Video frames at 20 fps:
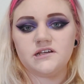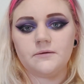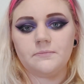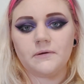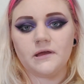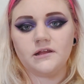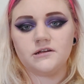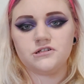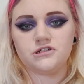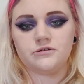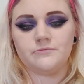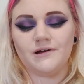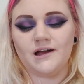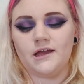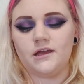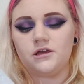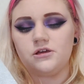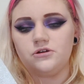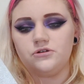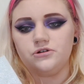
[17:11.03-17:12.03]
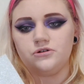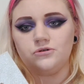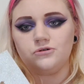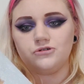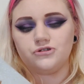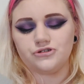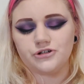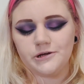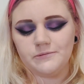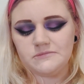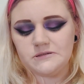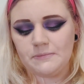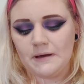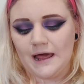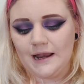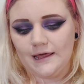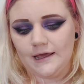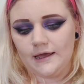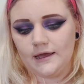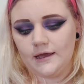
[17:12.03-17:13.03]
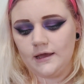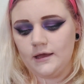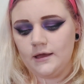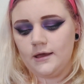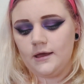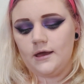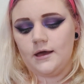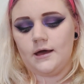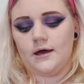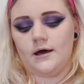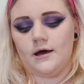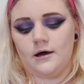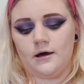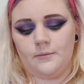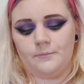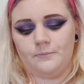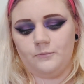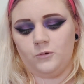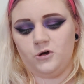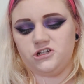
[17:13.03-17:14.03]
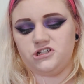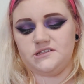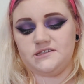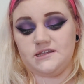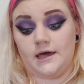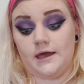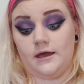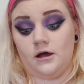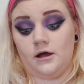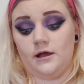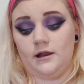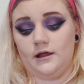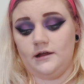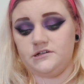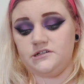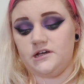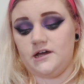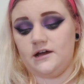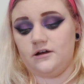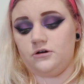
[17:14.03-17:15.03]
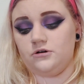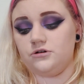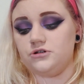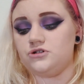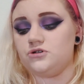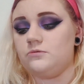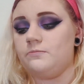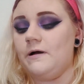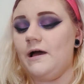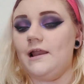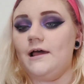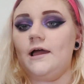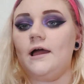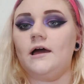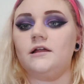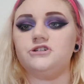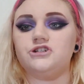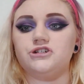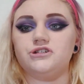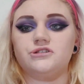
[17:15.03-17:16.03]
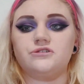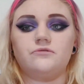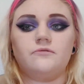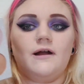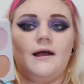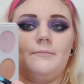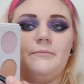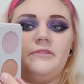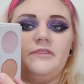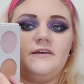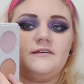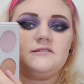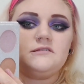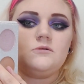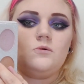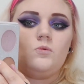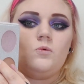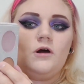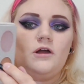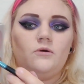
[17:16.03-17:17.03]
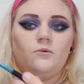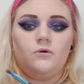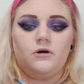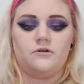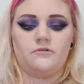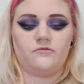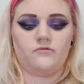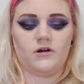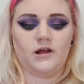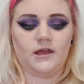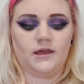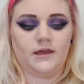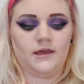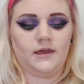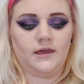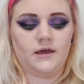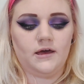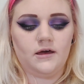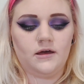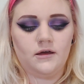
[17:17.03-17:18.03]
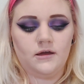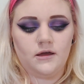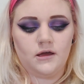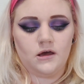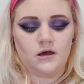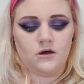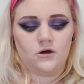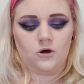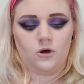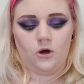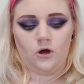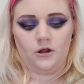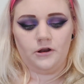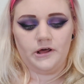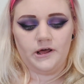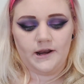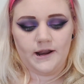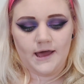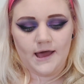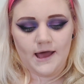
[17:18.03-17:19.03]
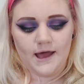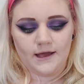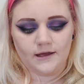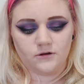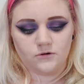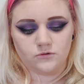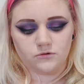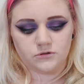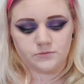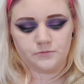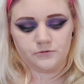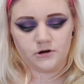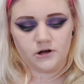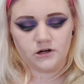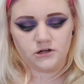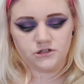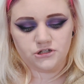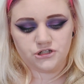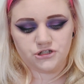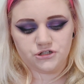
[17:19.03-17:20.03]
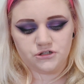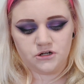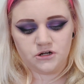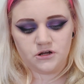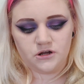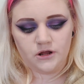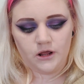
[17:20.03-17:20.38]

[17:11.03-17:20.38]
dip into my Unicorn Dreams palette, which is a highlighter and contour palette, and just grab this white one right here on an angled brush.